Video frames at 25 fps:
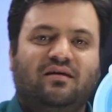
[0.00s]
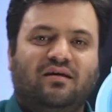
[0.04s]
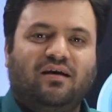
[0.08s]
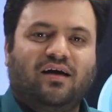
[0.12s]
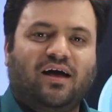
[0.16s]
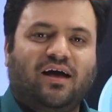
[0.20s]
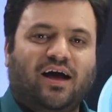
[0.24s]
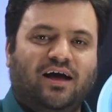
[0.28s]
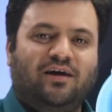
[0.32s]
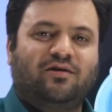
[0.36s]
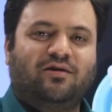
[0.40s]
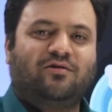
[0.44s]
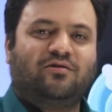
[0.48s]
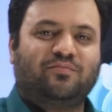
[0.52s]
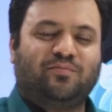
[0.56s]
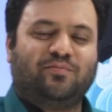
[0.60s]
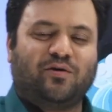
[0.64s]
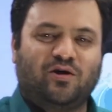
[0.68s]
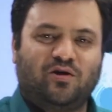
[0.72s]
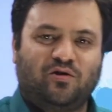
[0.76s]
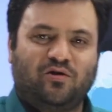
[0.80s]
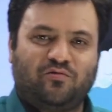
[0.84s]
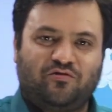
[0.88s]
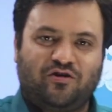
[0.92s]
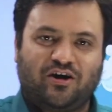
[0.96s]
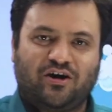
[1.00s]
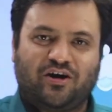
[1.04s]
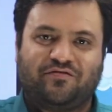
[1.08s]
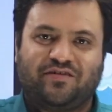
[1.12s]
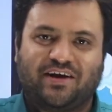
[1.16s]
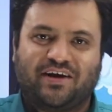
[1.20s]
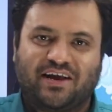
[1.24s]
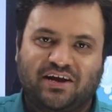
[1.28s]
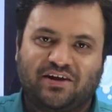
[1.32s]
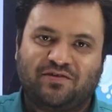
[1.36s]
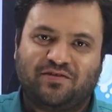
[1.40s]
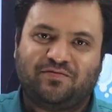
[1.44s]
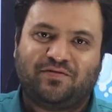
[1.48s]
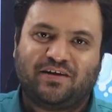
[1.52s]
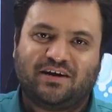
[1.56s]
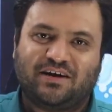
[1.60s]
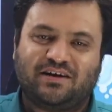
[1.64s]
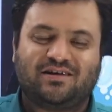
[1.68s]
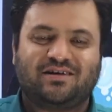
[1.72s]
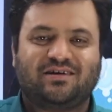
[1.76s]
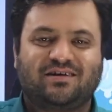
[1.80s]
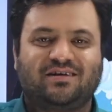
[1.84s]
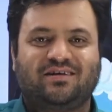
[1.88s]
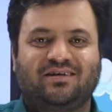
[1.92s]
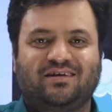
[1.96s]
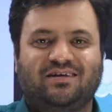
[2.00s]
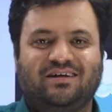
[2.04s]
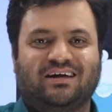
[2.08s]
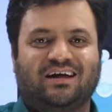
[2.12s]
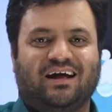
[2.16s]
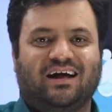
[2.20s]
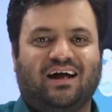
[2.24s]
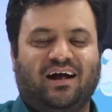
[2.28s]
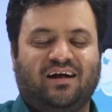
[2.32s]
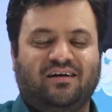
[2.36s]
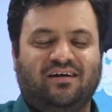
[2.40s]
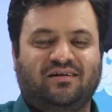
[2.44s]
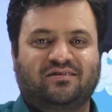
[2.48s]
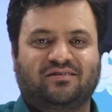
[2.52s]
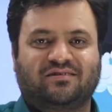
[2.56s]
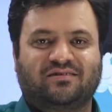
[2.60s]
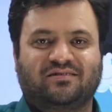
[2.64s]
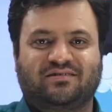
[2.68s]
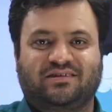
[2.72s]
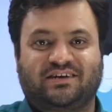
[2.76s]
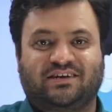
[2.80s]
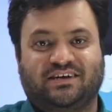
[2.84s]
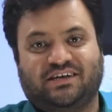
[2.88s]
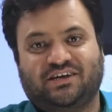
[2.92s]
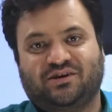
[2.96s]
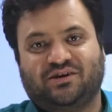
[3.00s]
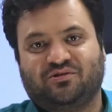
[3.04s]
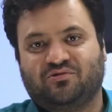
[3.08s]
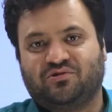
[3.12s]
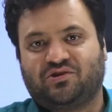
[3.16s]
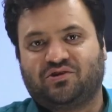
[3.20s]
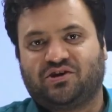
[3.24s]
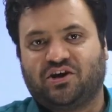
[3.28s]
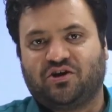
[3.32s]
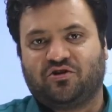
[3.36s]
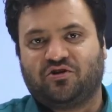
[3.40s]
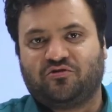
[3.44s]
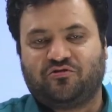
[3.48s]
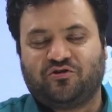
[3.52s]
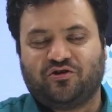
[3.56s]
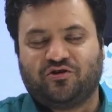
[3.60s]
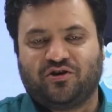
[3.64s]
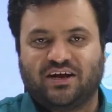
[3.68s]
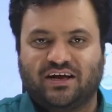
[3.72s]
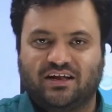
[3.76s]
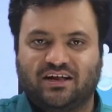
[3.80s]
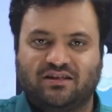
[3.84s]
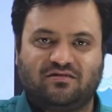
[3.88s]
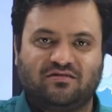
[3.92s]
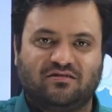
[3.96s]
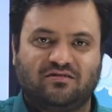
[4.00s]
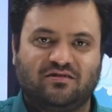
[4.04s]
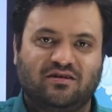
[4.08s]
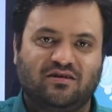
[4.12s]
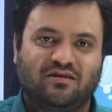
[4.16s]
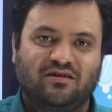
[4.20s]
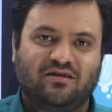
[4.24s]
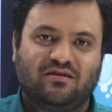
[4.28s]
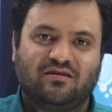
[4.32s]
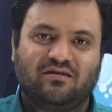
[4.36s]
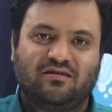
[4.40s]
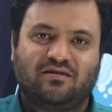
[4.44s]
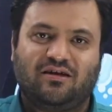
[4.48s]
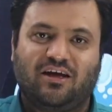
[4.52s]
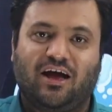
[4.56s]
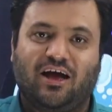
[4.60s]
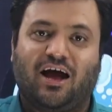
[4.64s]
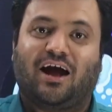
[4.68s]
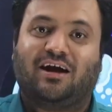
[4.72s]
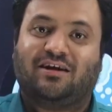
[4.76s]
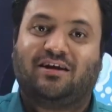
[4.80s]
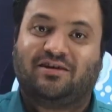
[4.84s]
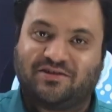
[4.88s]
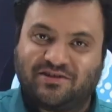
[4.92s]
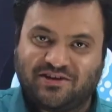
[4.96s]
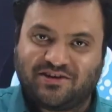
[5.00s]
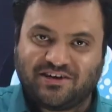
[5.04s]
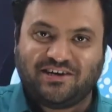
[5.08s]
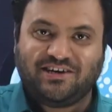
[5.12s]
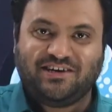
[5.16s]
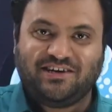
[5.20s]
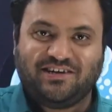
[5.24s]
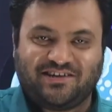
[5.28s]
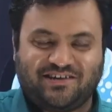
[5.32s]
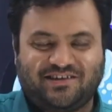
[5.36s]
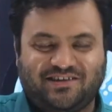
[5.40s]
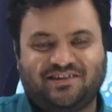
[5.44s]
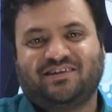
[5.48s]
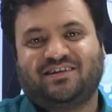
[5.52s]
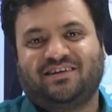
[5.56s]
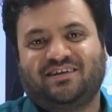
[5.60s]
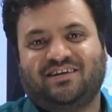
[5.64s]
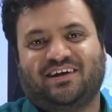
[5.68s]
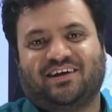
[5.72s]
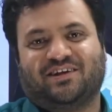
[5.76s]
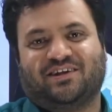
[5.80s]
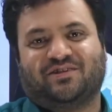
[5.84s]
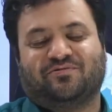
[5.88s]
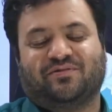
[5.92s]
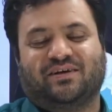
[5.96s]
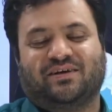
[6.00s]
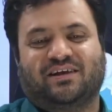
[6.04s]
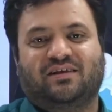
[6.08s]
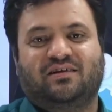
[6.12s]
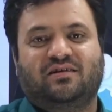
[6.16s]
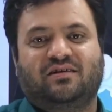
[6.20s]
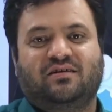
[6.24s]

I hope all of you are well and fit and taking good care of your health and studies as well.